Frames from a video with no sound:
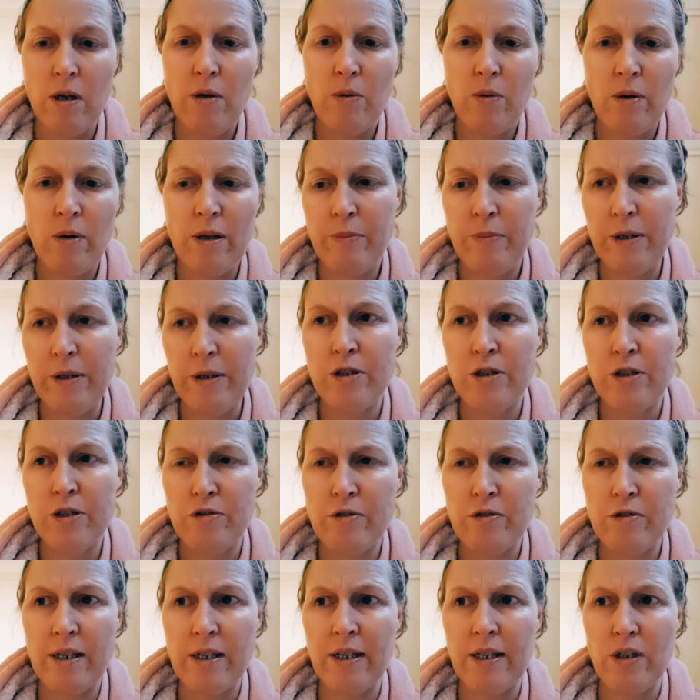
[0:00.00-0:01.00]
With binge
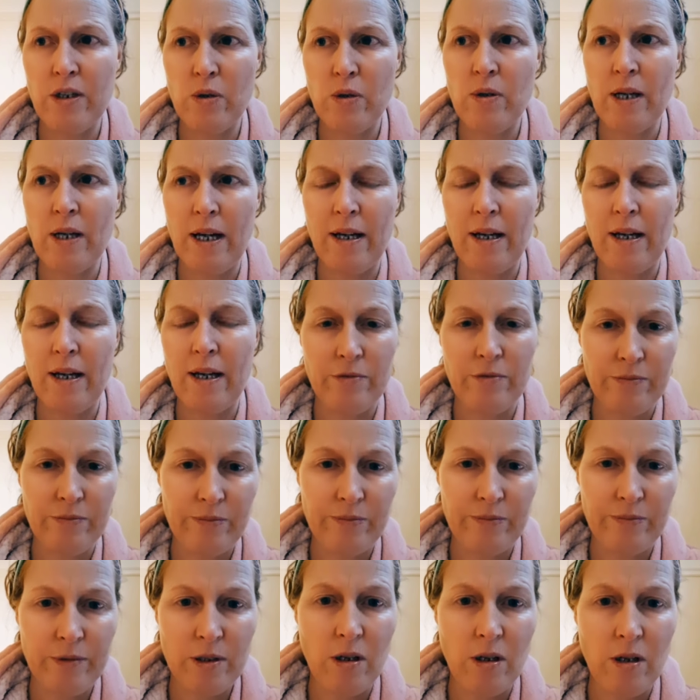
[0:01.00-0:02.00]
drinking, you can.
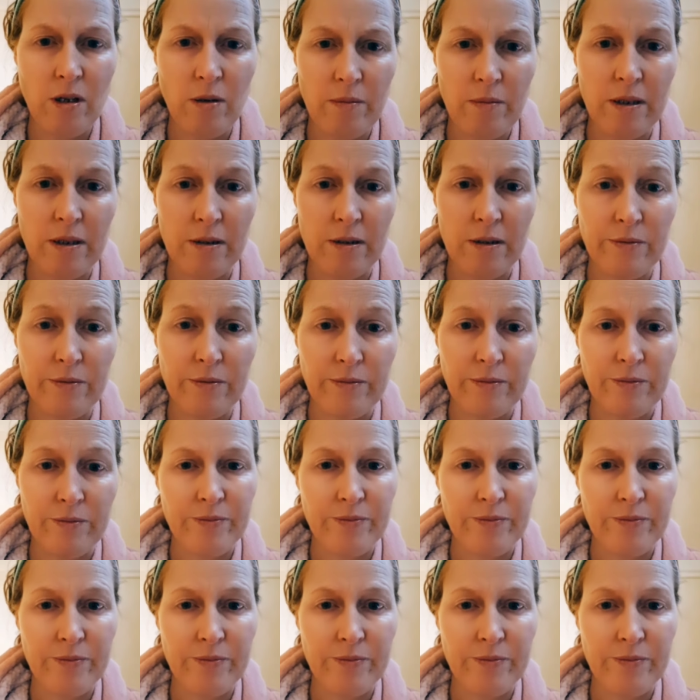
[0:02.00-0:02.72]
Do you know what I mean?